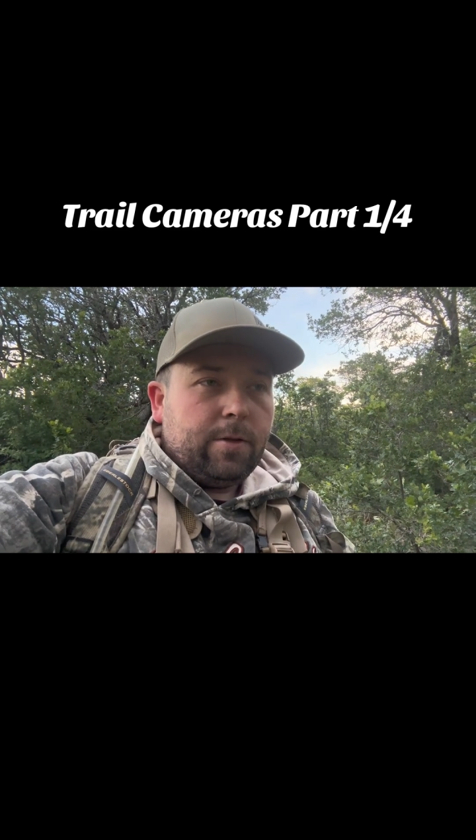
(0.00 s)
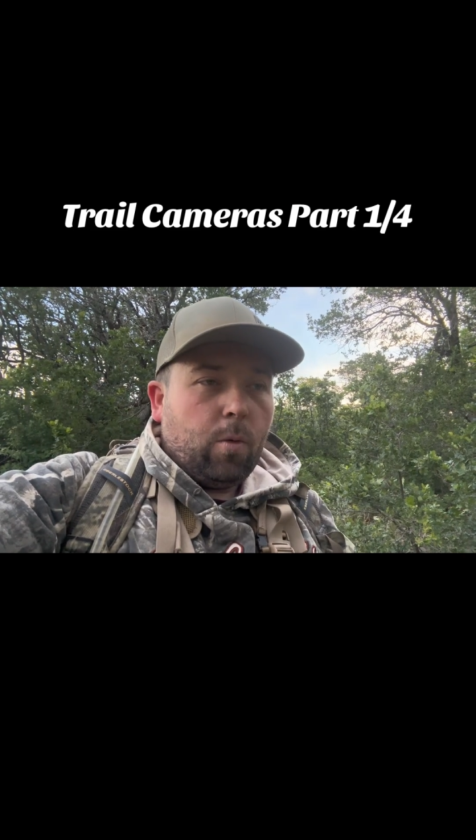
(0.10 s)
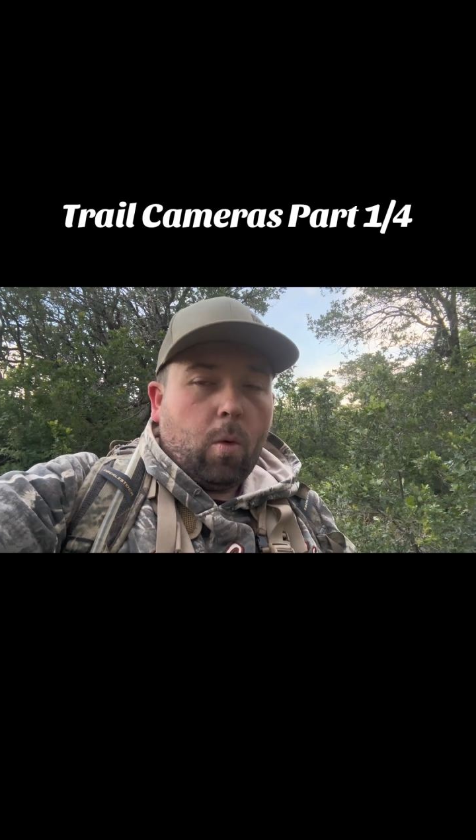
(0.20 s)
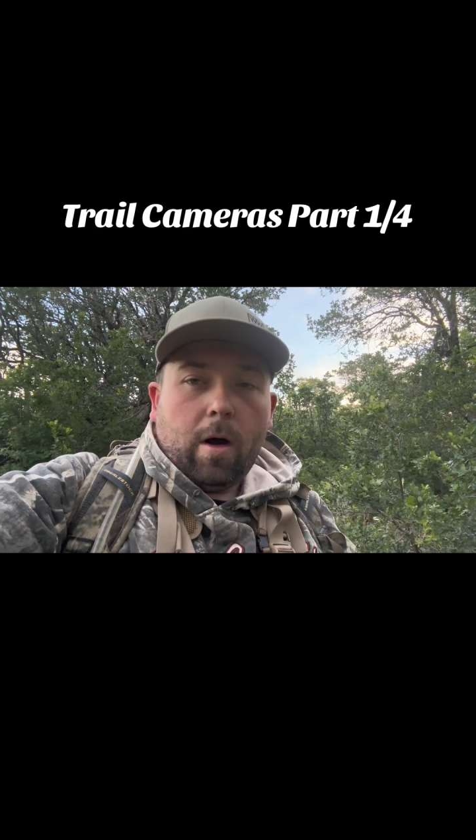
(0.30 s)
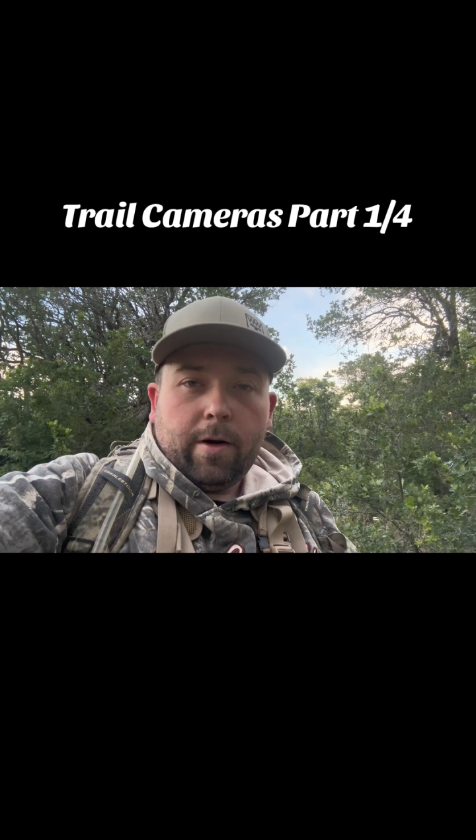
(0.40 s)
to
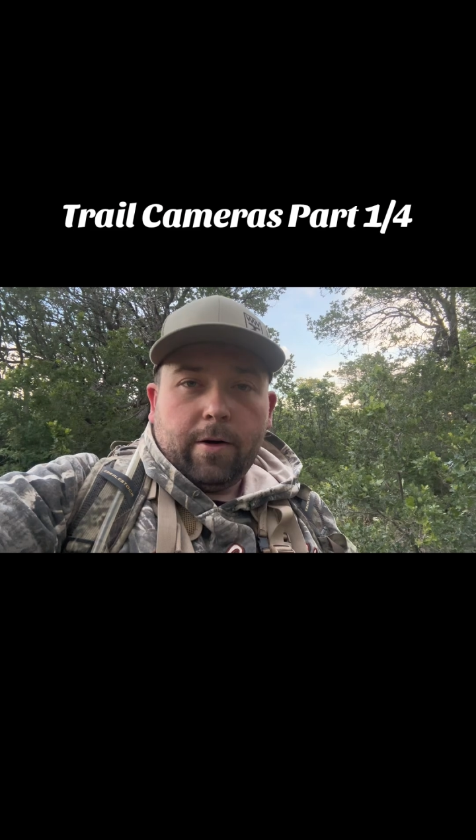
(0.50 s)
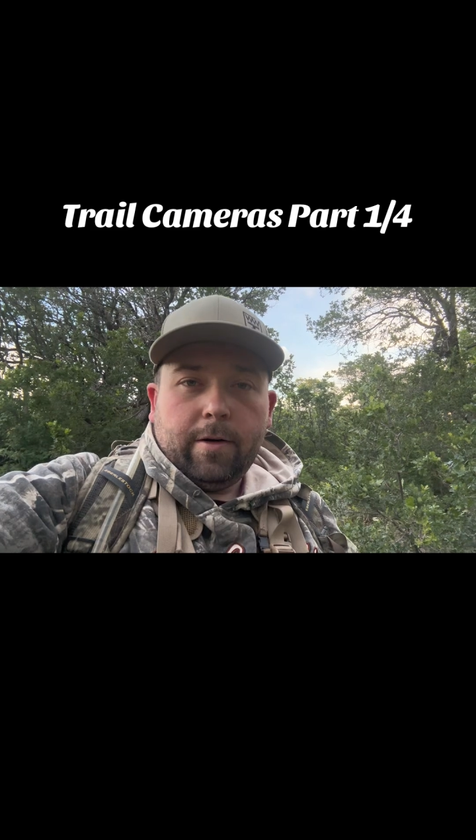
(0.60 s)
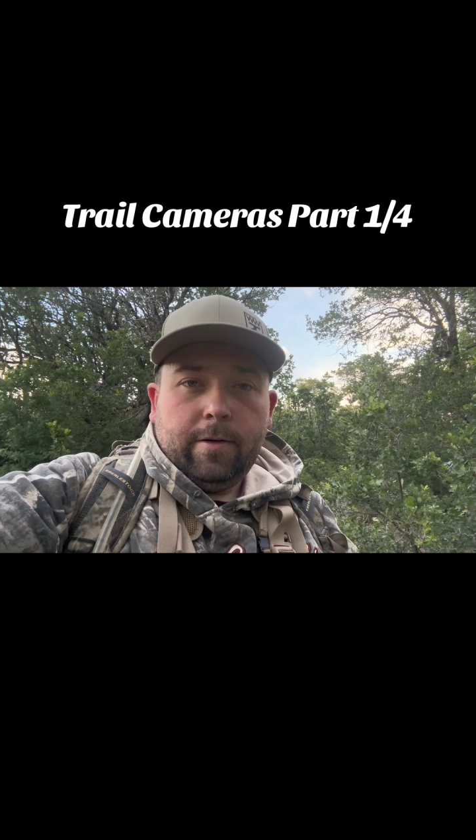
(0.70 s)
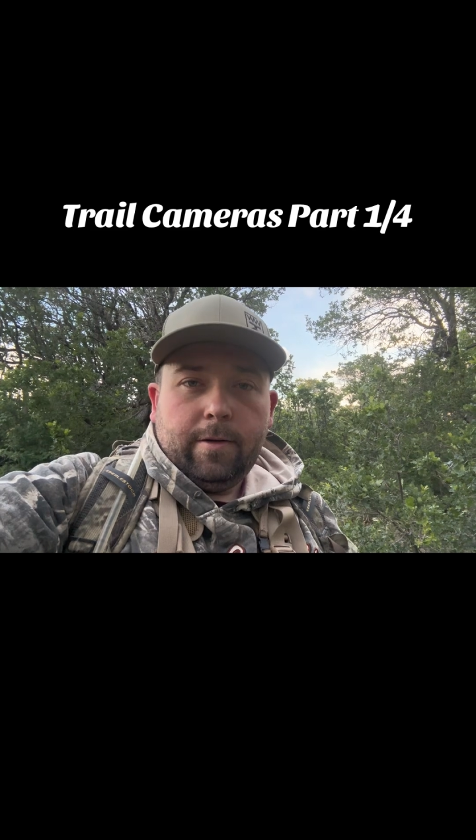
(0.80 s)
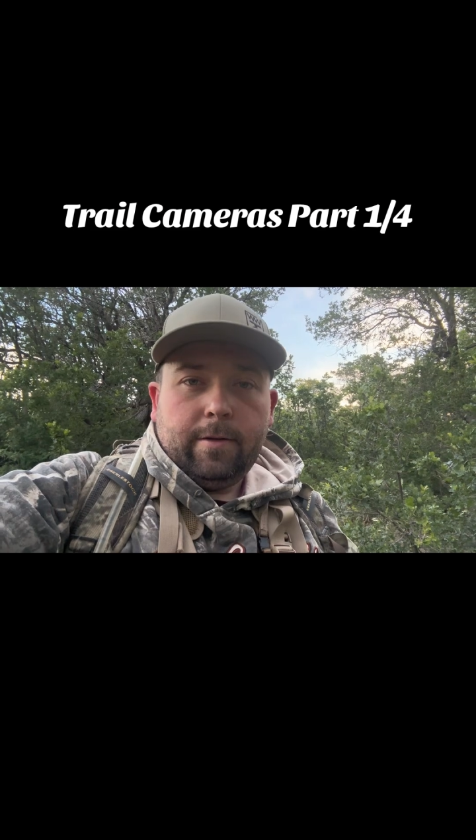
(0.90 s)

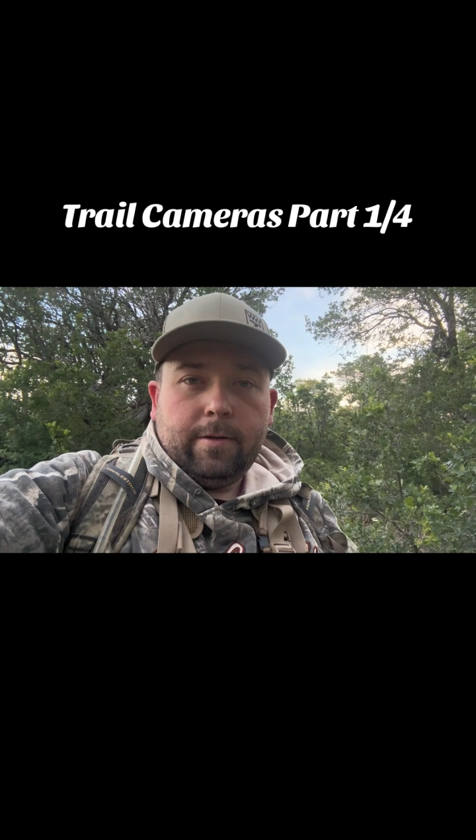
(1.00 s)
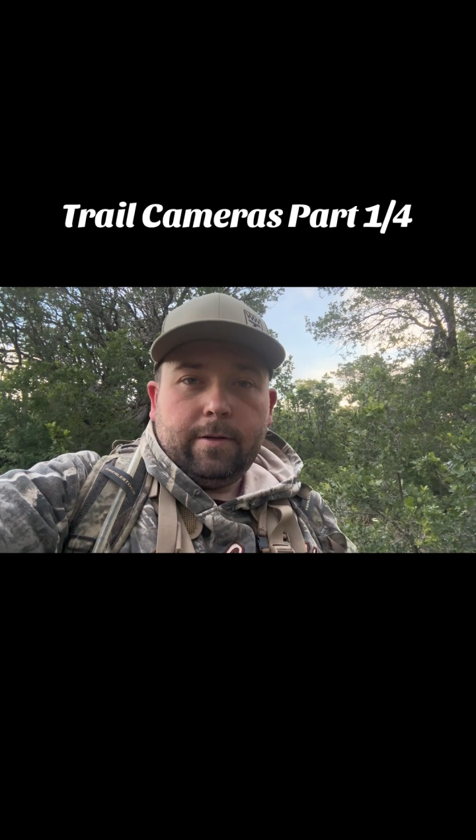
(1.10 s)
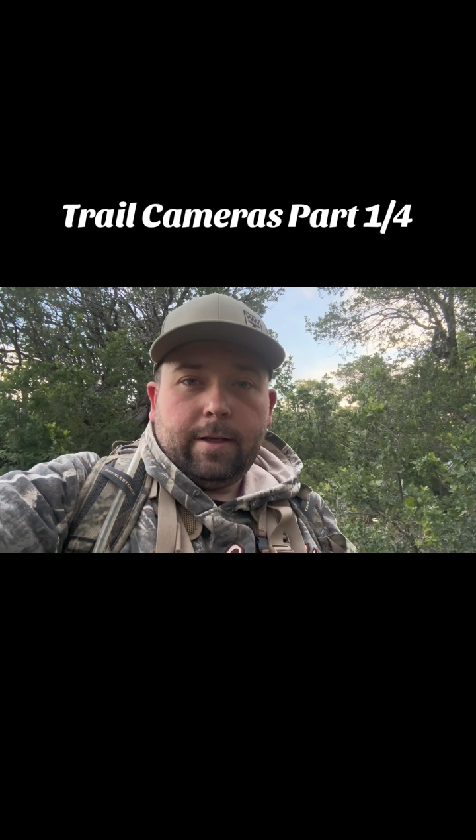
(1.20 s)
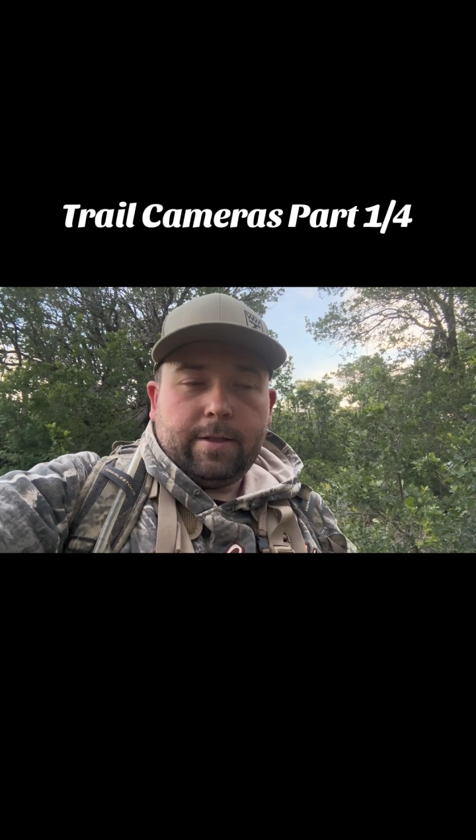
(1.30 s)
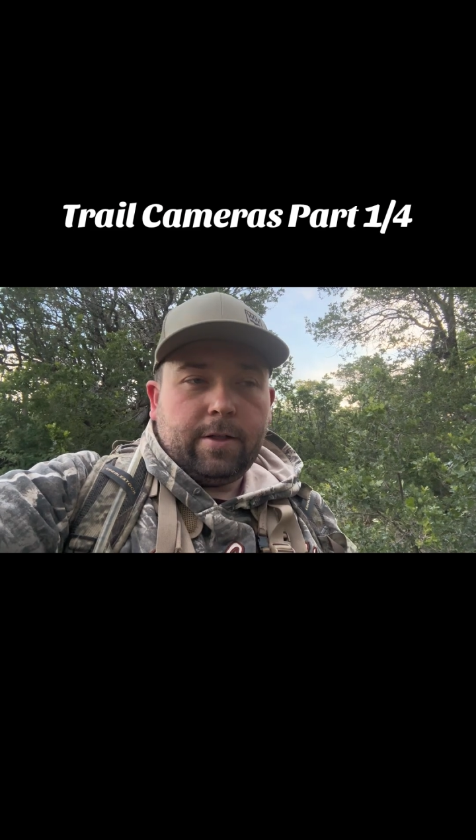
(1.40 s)
water,
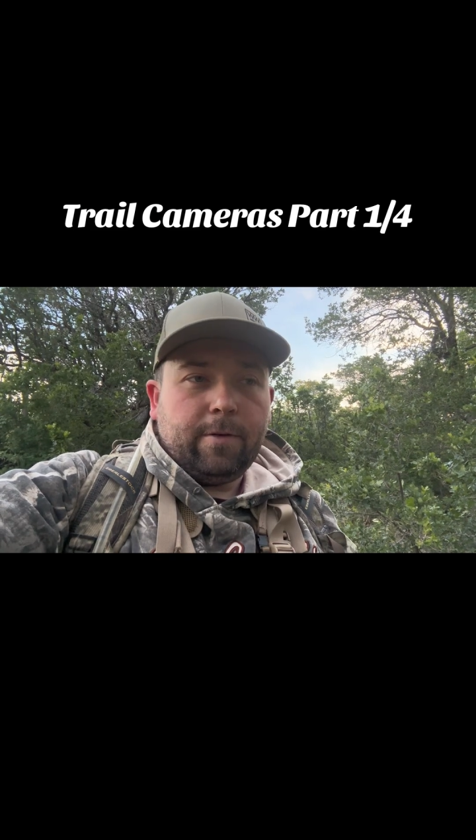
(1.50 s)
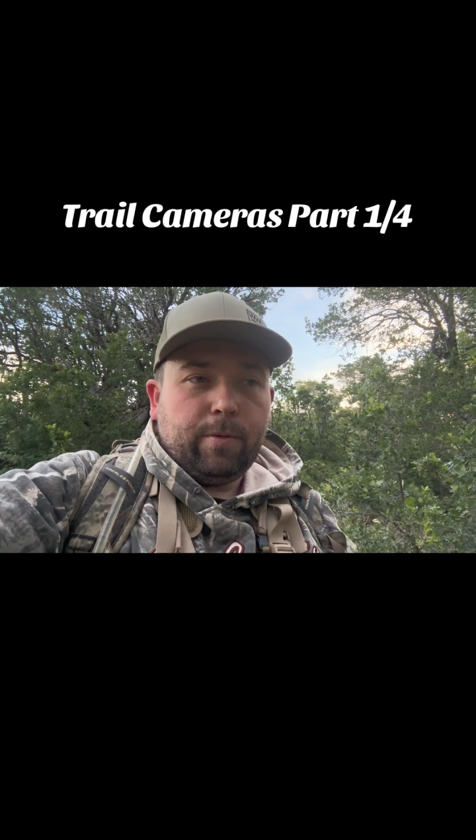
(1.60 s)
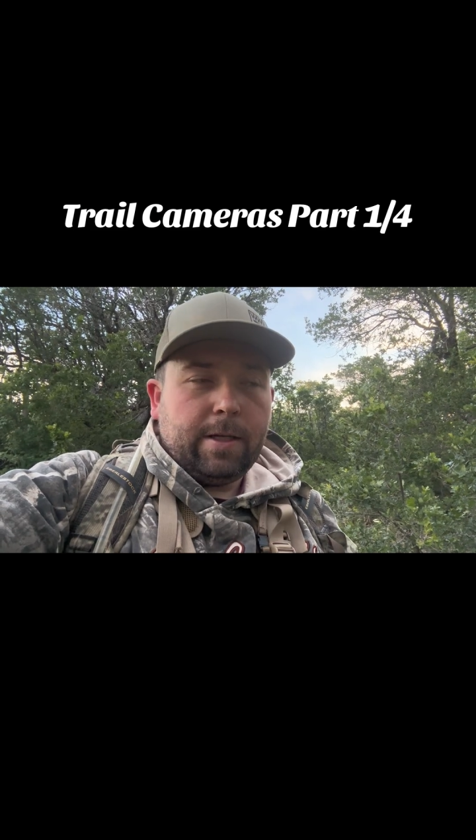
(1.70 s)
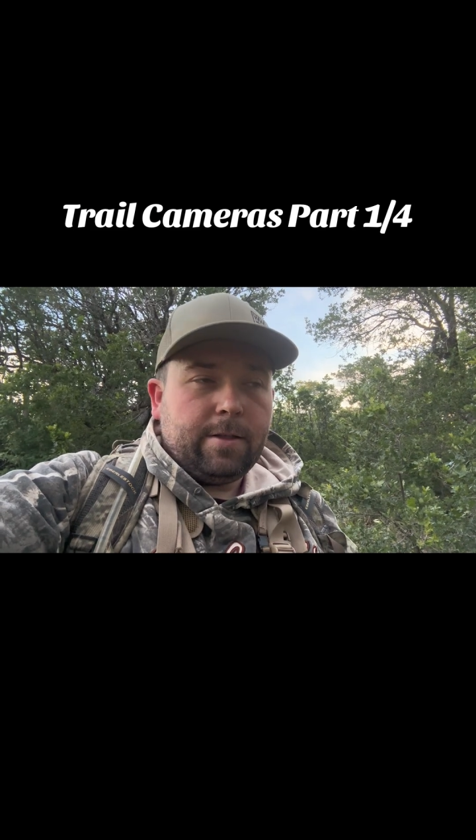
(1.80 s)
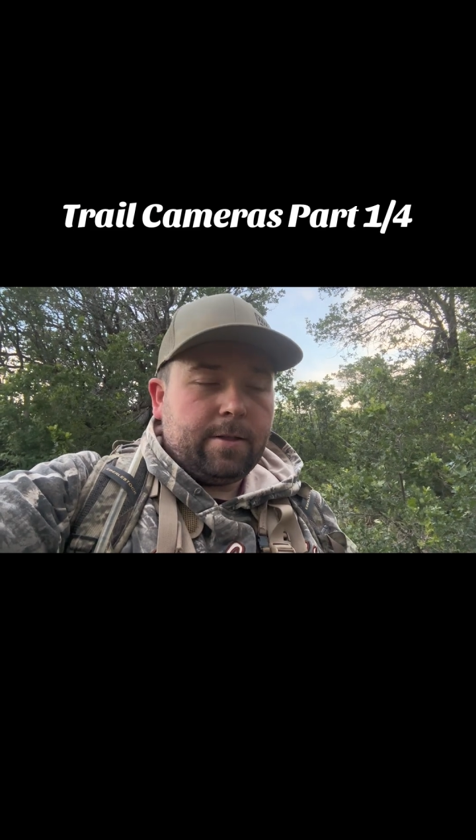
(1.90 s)
it's a good
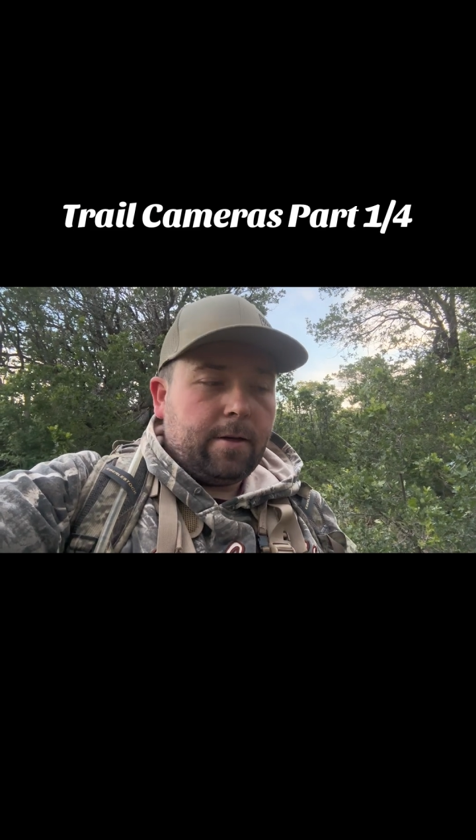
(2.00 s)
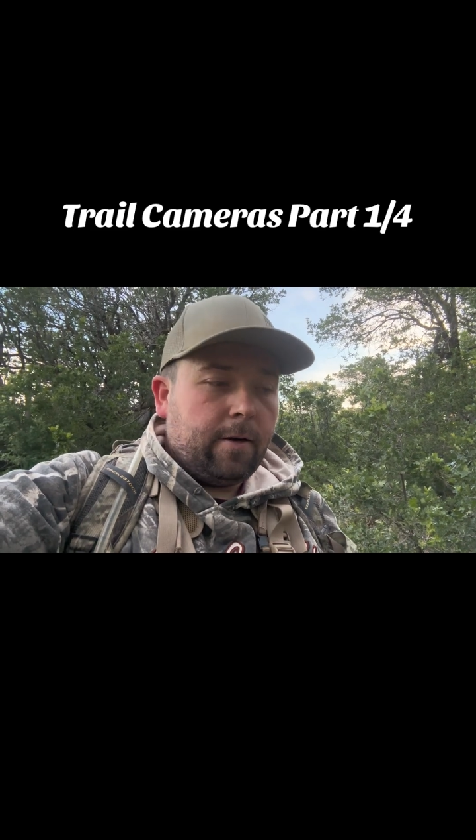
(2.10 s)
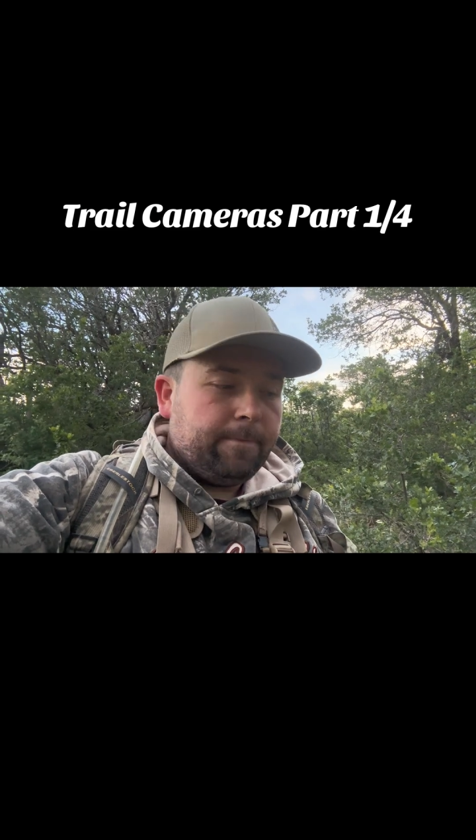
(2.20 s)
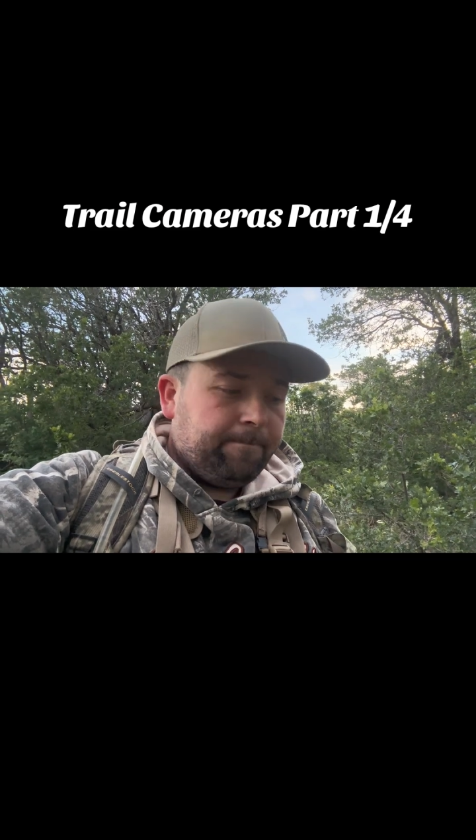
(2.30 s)
place to start.